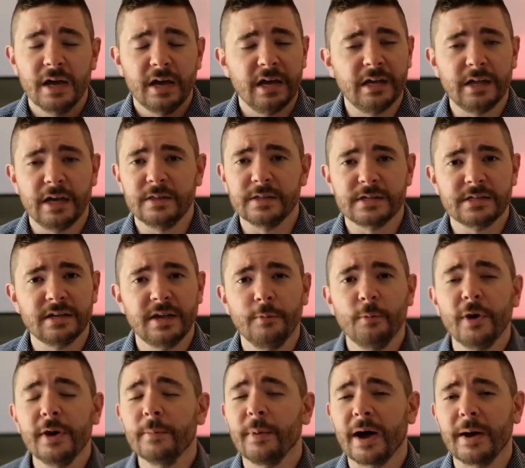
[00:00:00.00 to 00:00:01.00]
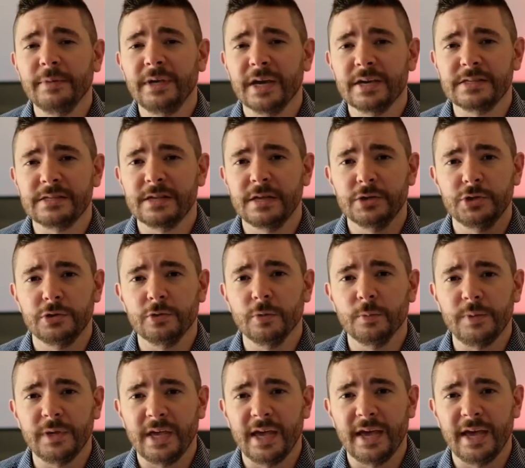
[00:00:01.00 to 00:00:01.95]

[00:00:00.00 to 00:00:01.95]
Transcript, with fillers: And in the same way, Bobcat says you'll be